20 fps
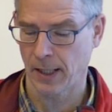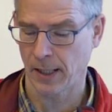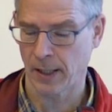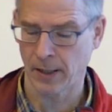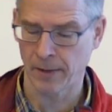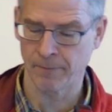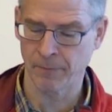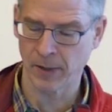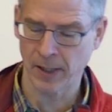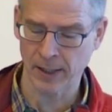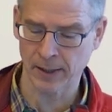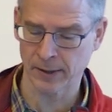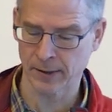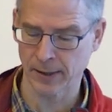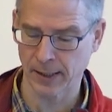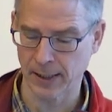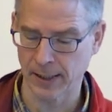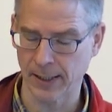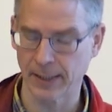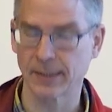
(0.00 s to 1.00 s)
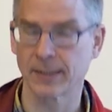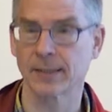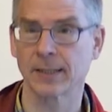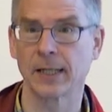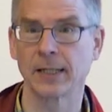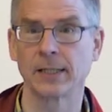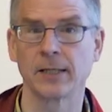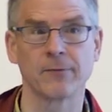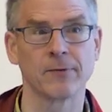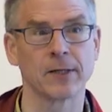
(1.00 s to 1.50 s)
um, accelerate
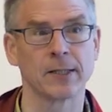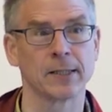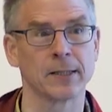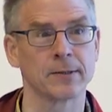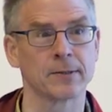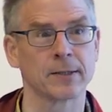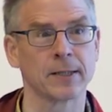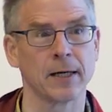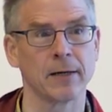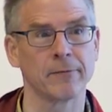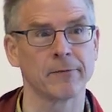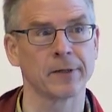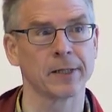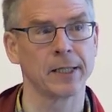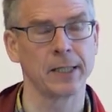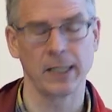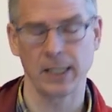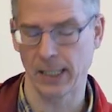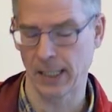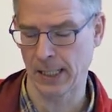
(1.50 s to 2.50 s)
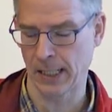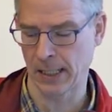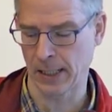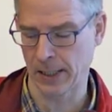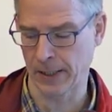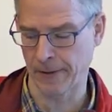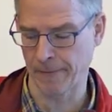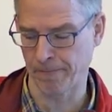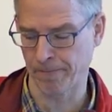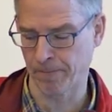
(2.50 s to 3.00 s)
scientific discovery
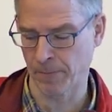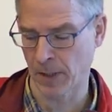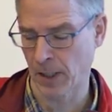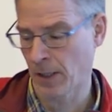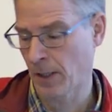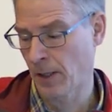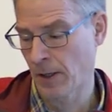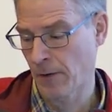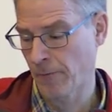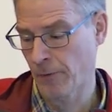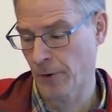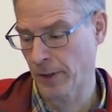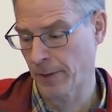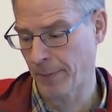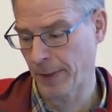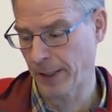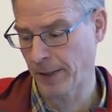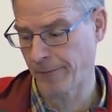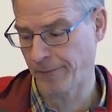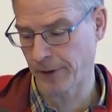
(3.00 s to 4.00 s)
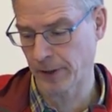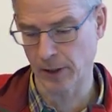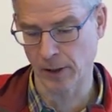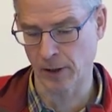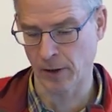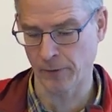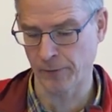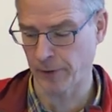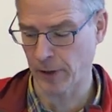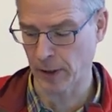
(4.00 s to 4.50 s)
um, for the benefit
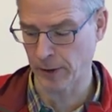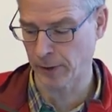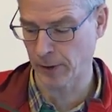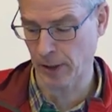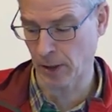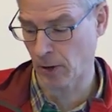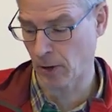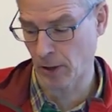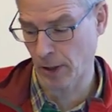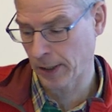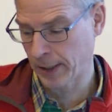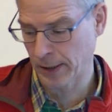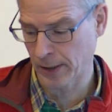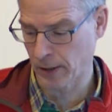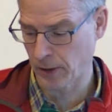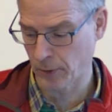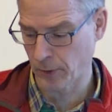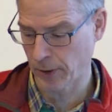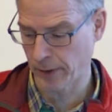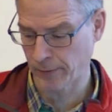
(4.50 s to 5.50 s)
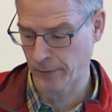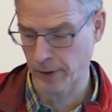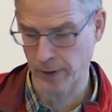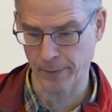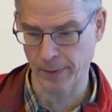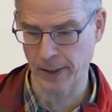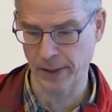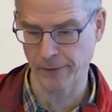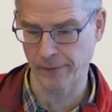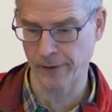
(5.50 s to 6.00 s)
of us all, including for the
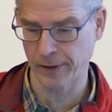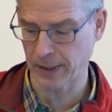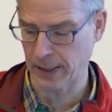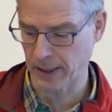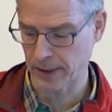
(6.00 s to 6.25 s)
benefit